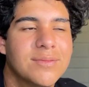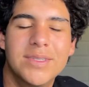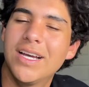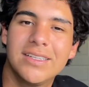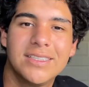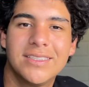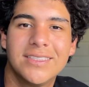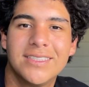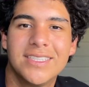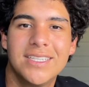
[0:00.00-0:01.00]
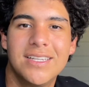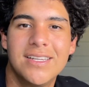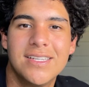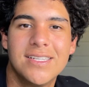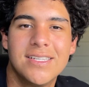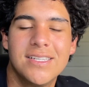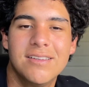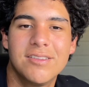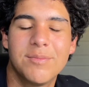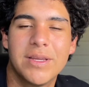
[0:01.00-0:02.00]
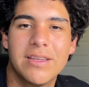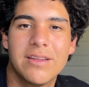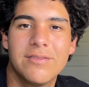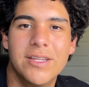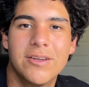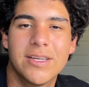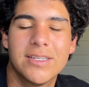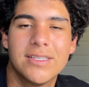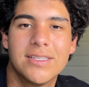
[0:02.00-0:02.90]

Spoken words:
But yeah. I was gonna make another video again.